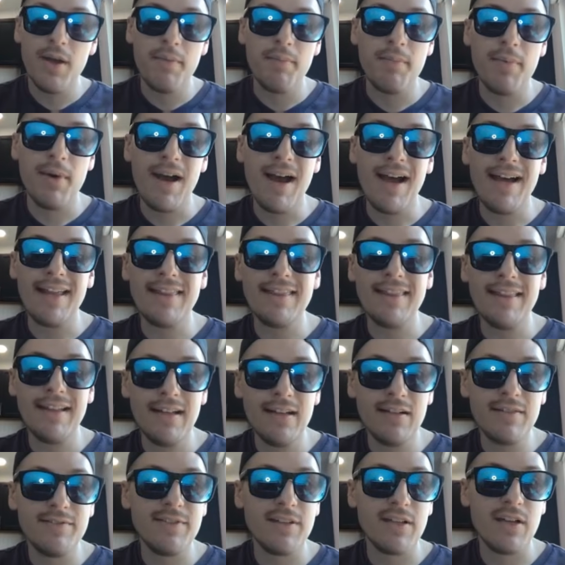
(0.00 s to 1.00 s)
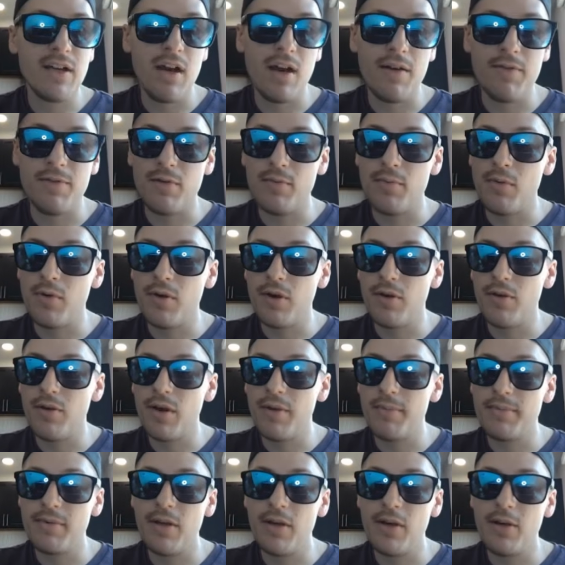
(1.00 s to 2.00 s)
but I'd love to cover more
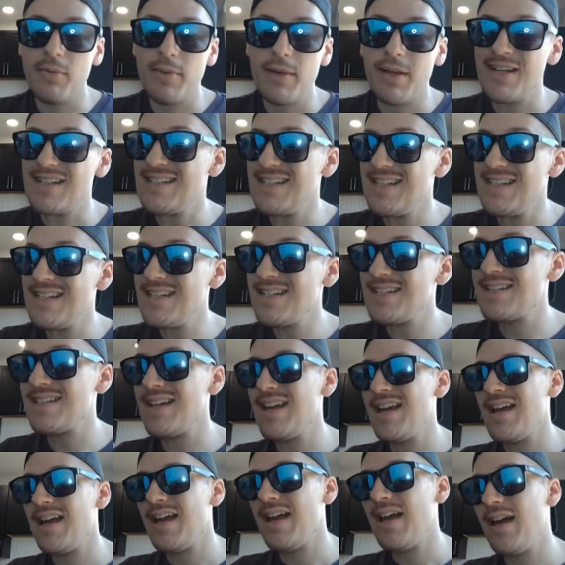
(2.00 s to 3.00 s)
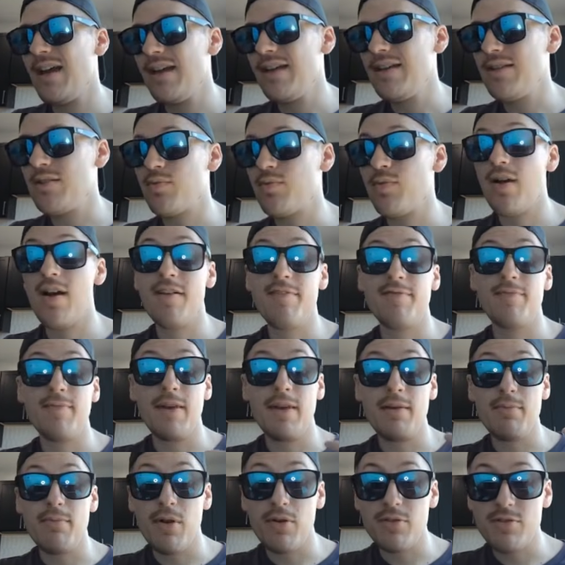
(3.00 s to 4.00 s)
crypto because this is where I've
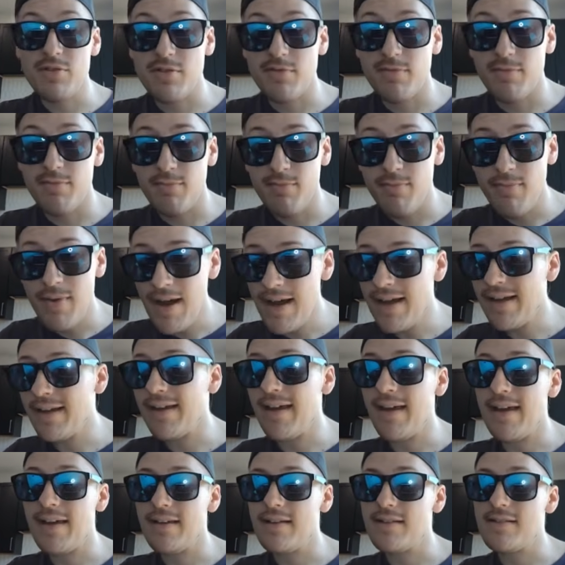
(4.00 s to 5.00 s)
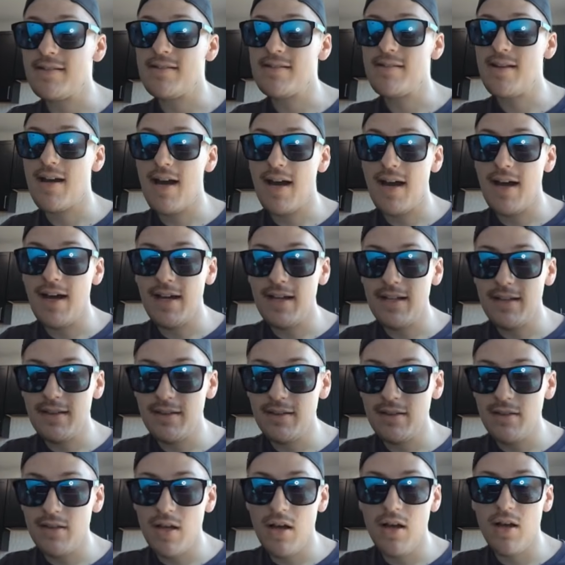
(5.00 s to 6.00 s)
made most of my gains. I
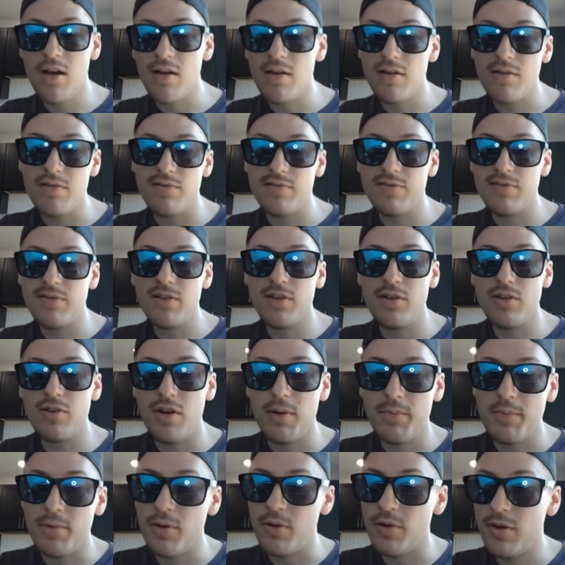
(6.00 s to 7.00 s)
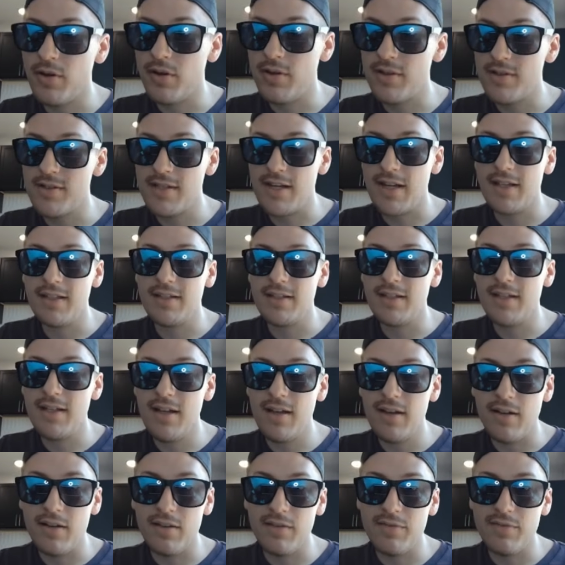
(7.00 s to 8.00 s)
love cryptocurrency. I'd
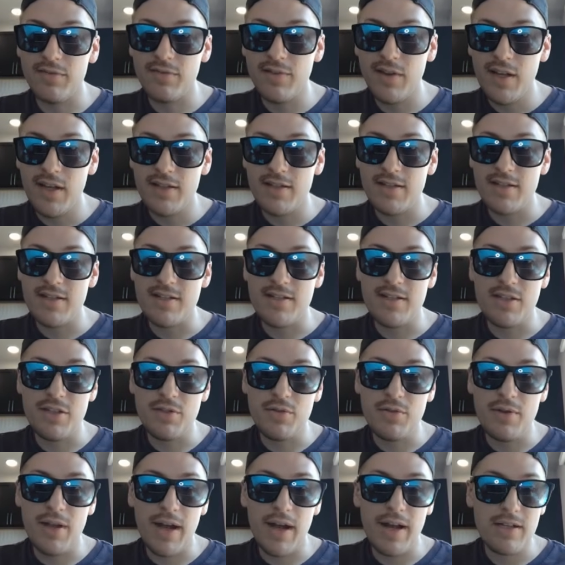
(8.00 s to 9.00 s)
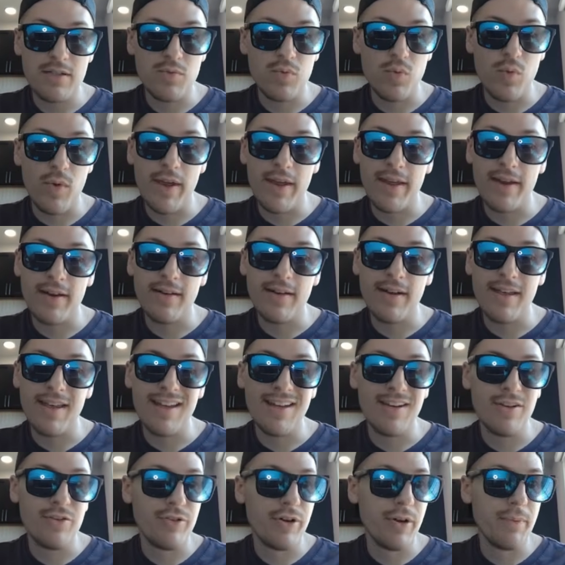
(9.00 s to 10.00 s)
love to see you guys win
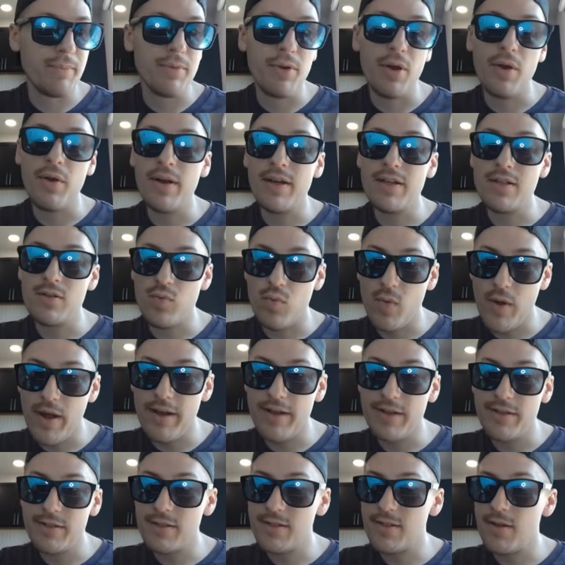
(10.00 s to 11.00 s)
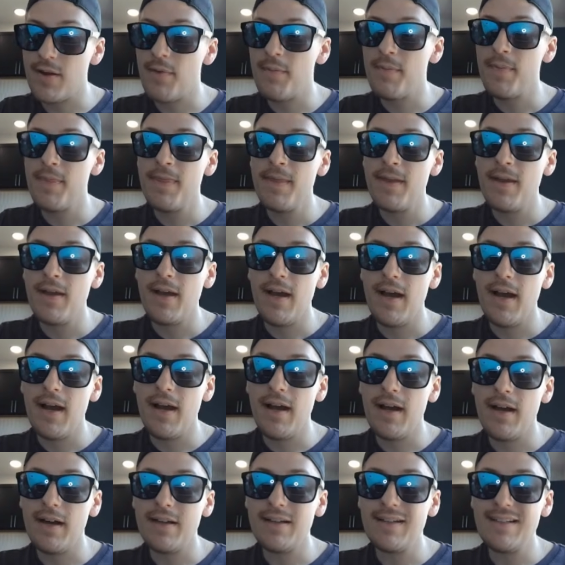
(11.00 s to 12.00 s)
in crypto as well. So
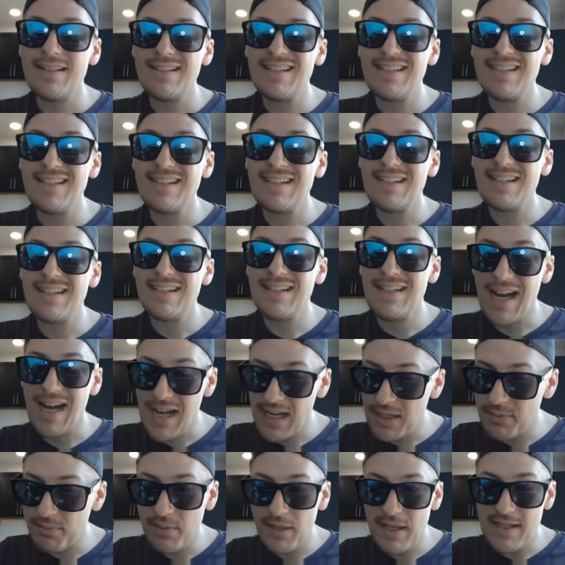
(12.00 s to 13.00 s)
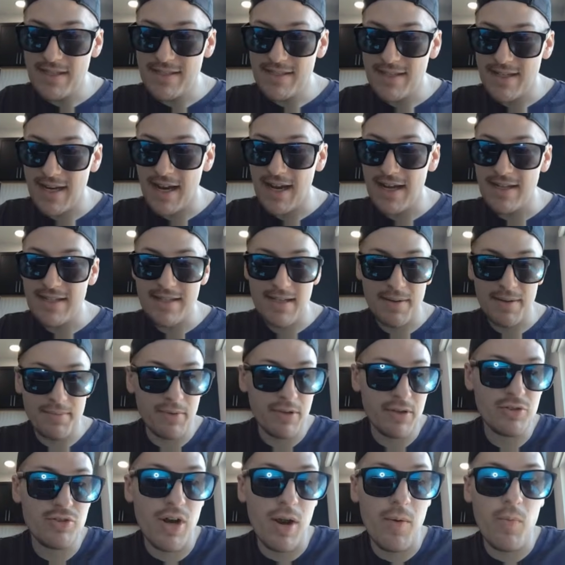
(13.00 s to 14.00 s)
God bless, guys. I'm going
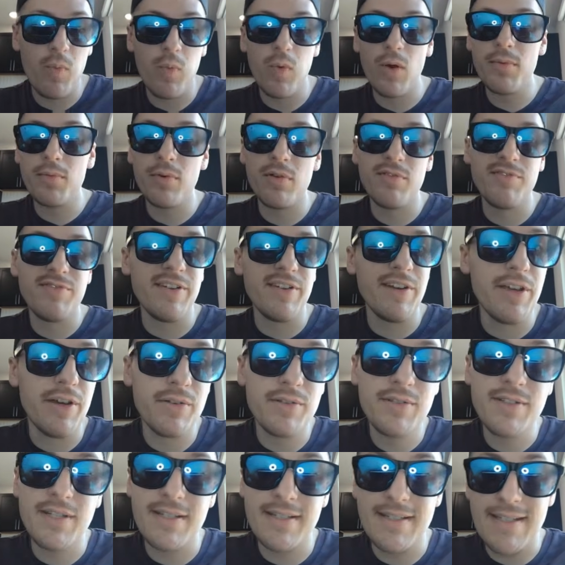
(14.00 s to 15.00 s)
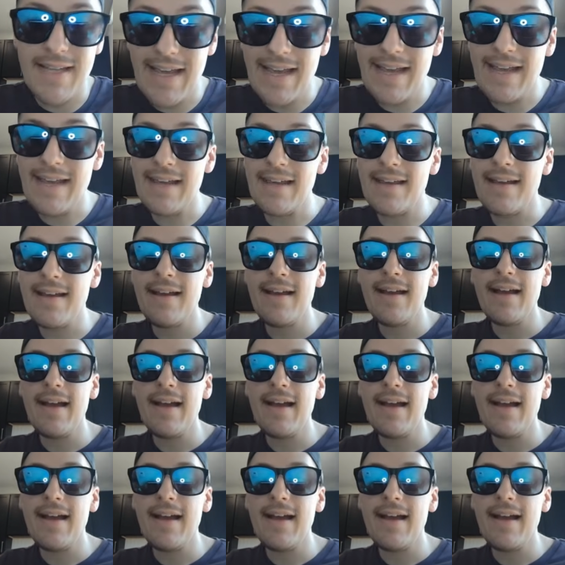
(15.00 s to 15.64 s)
to drop one more video today.